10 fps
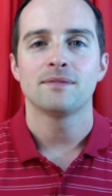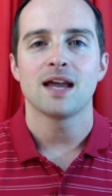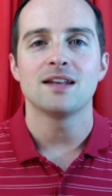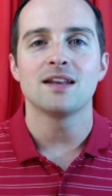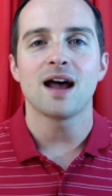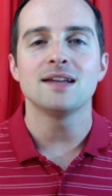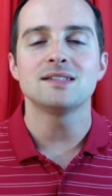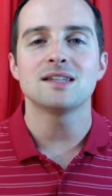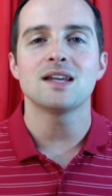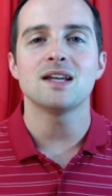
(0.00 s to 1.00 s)
And the nice
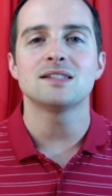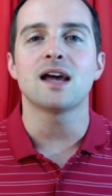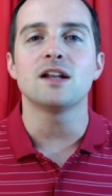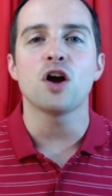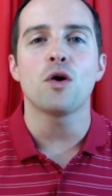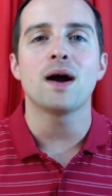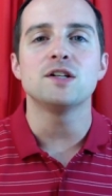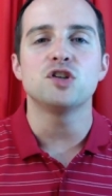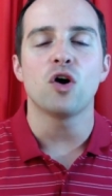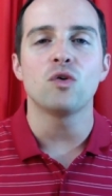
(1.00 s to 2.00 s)
thing is, I know I
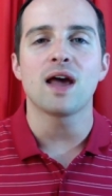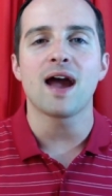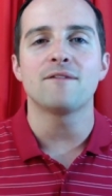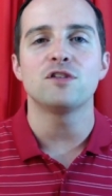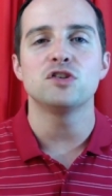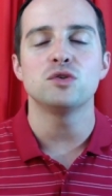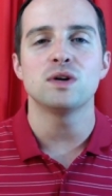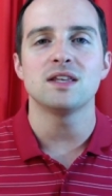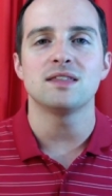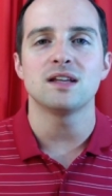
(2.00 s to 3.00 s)
don't have to do
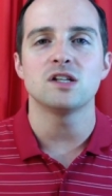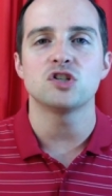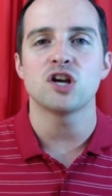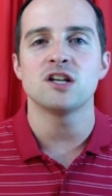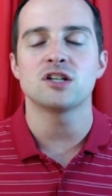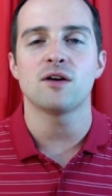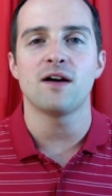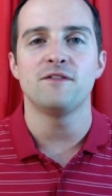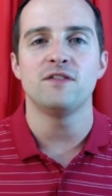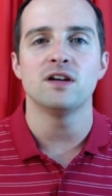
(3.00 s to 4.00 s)
anything to change how I
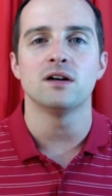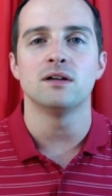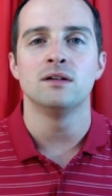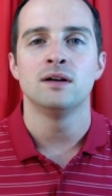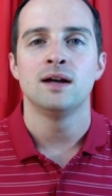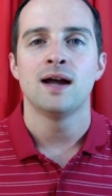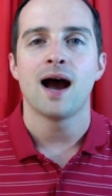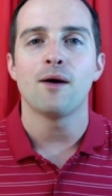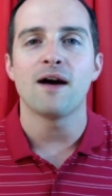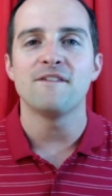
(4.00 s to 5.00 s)
feel.
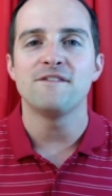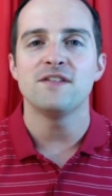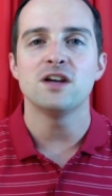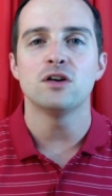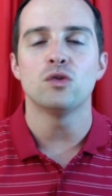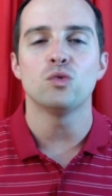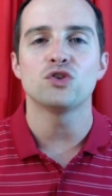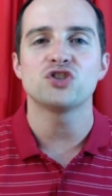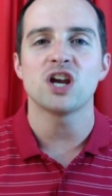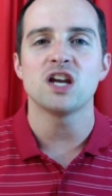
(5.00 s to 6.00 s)
How I feel will
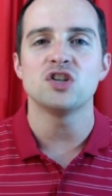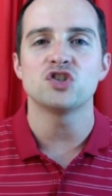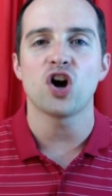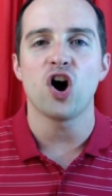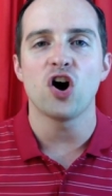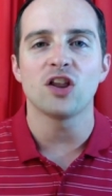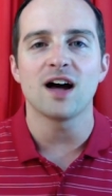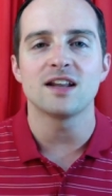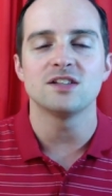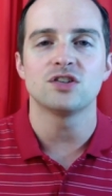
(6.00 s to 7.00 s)
change all
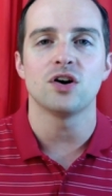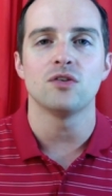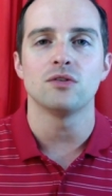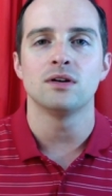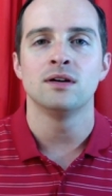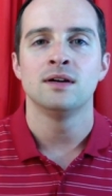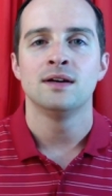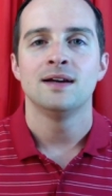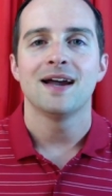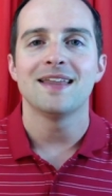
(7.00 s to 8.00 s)
on its own.
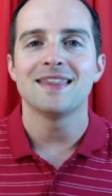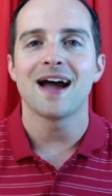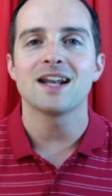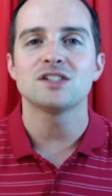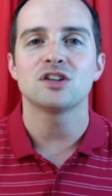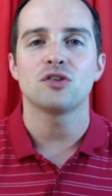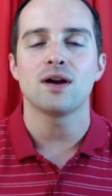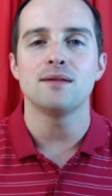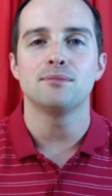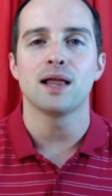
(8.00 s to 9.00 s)
And that is a
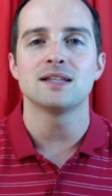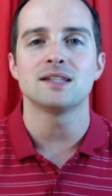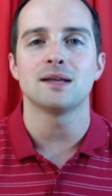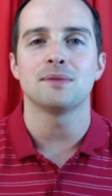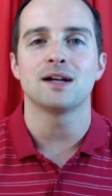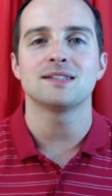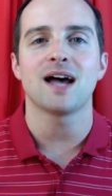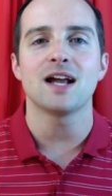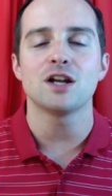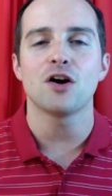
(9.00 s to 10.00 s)
great blessing because
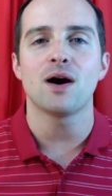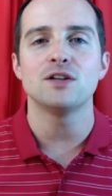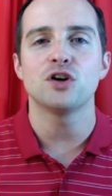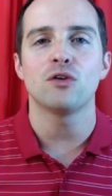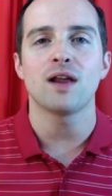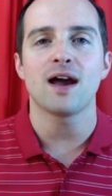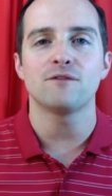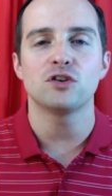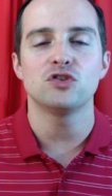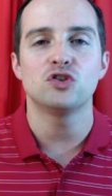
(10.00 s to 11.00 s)
I know I don't have
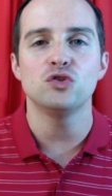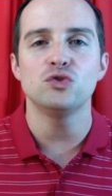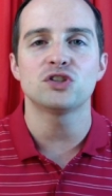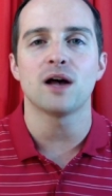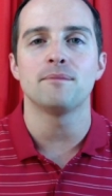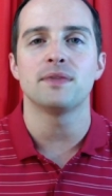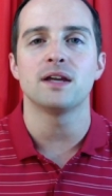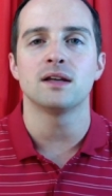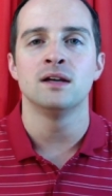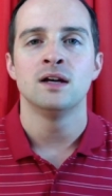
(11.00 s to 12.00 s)
to do
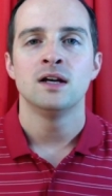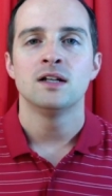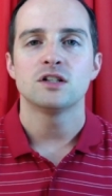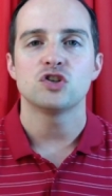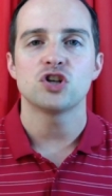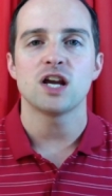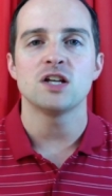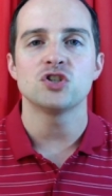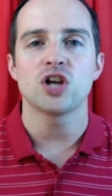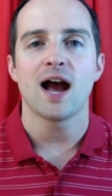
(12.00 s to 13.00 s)
something to
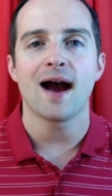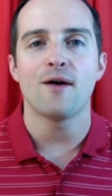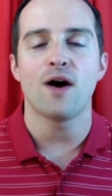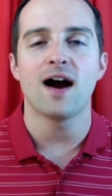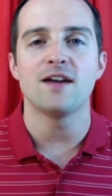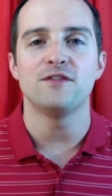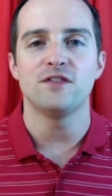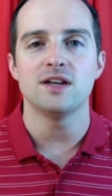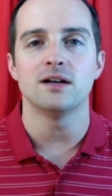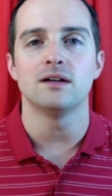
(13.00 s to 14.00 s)
change how I
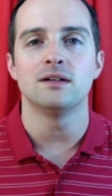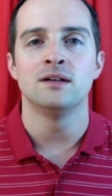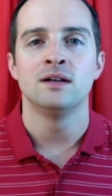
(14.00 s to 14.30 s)
feel.